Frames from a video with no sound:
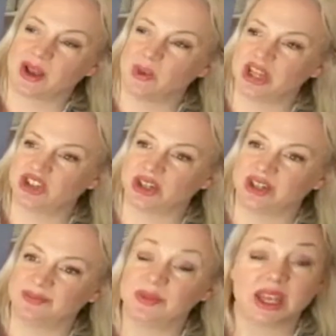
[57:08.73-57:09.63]
which
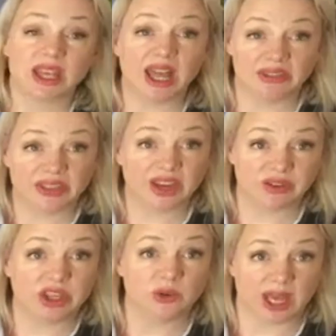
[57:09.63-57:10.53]
in
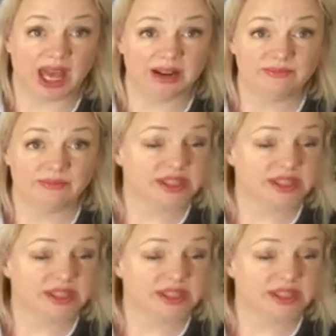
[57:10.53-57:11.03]
theory you can.